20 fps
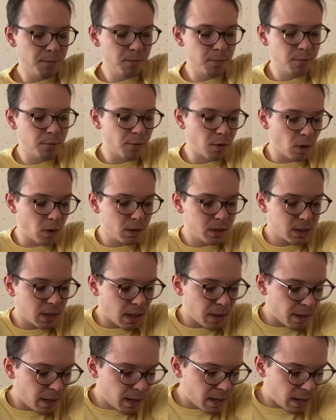first,
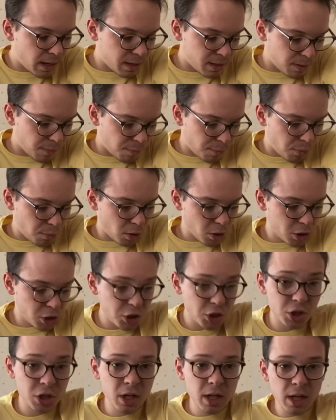and then you
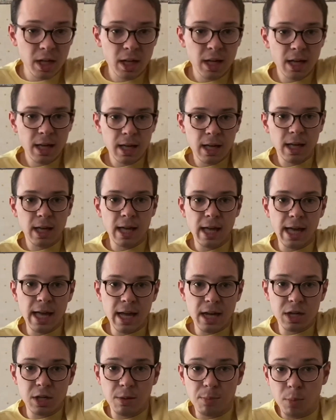push
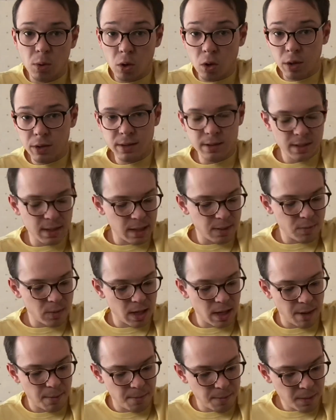and you pull at the same
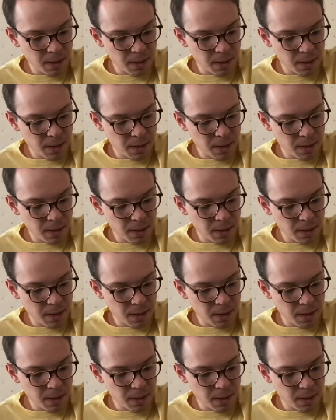time.